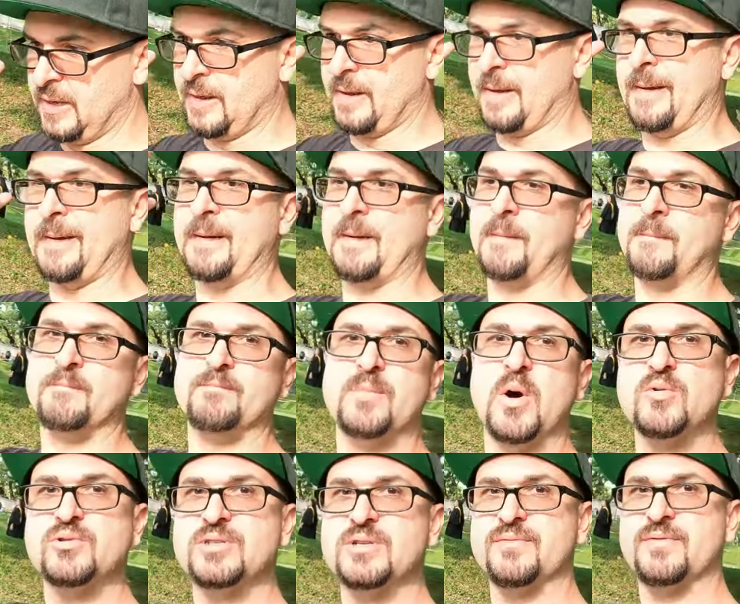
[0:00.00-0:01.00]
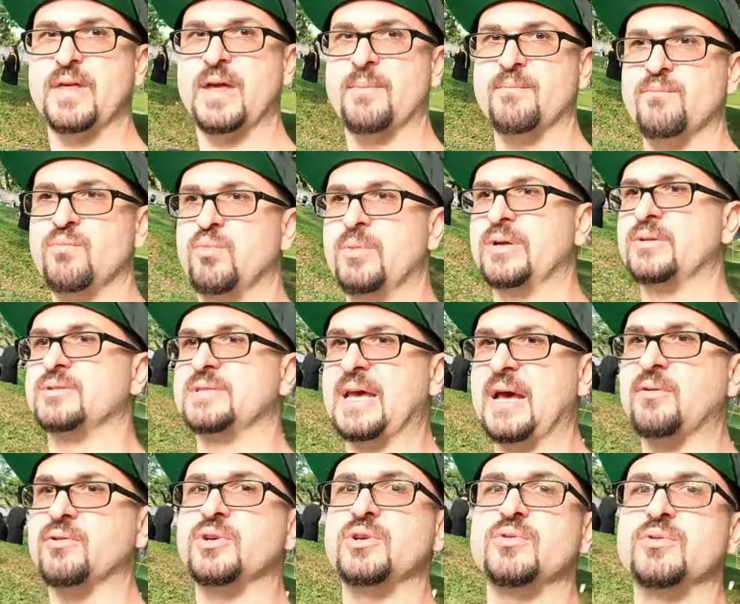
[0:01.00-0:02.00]
Um, most of them will
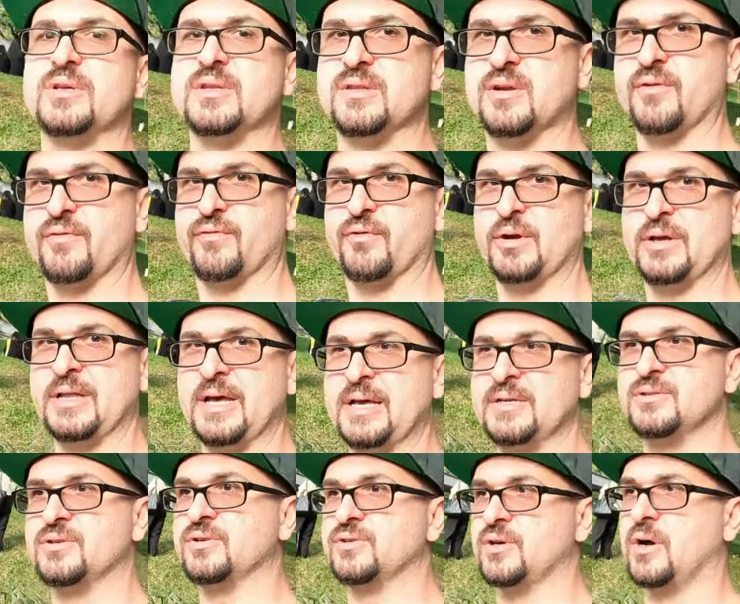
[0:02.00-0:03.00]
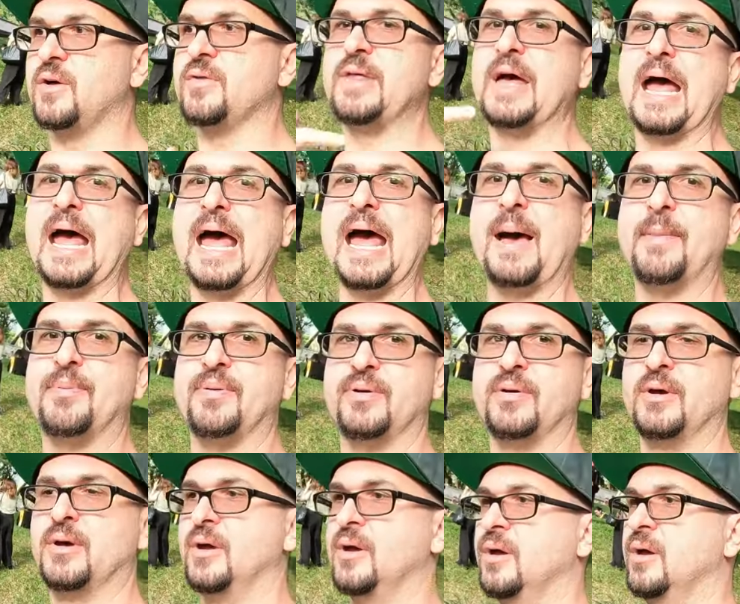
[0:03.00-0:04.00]
tell you that they're freelancers on the app
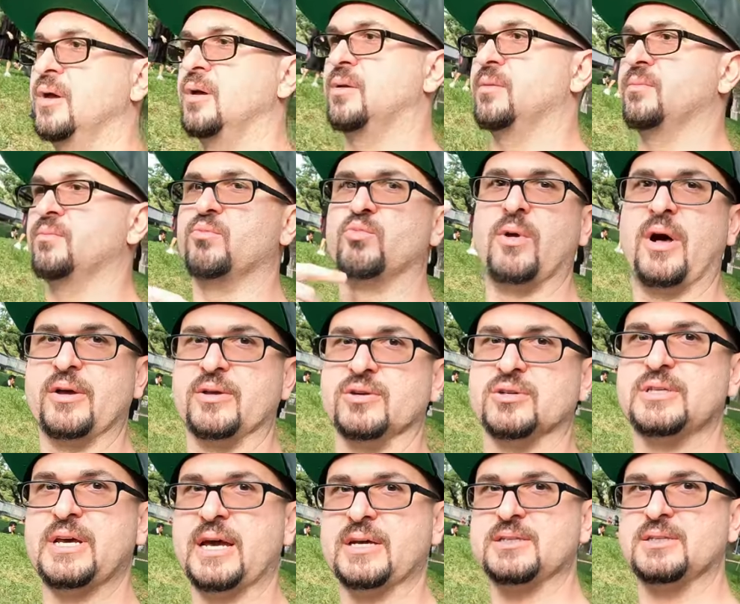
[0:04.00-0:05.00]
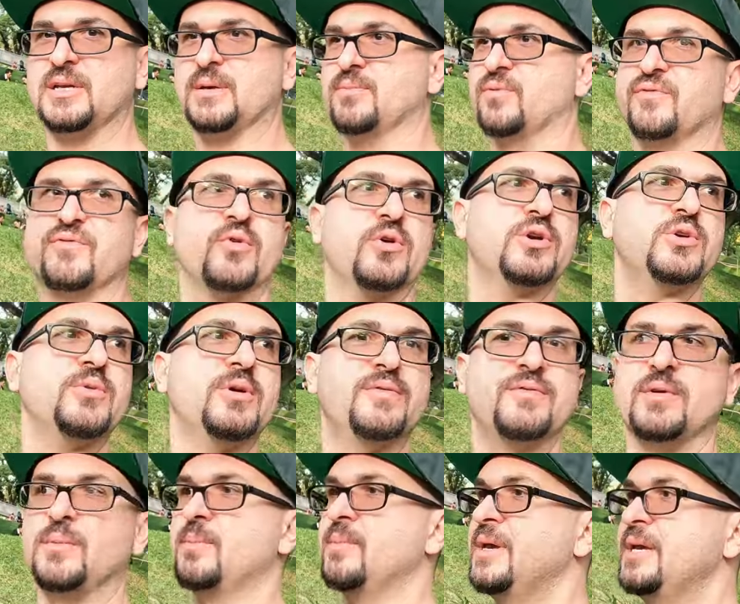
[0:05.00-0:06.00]
while you're texting before you
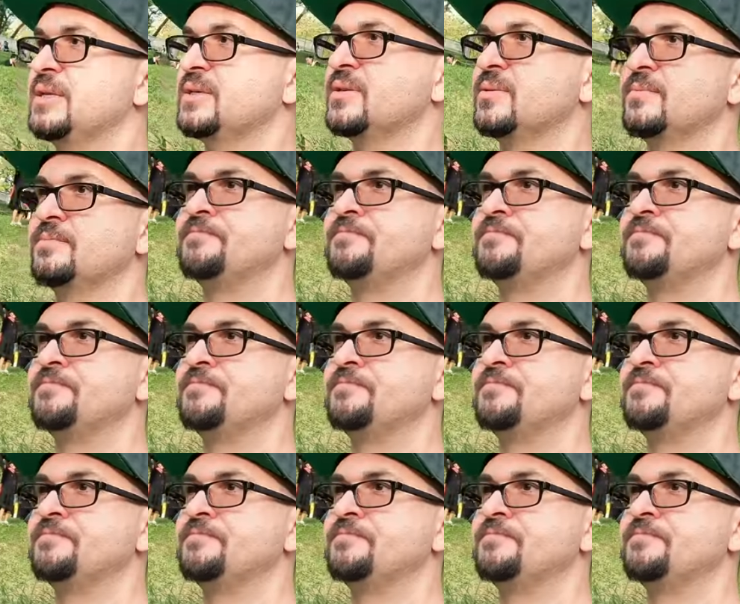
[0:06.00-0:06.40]
even meet.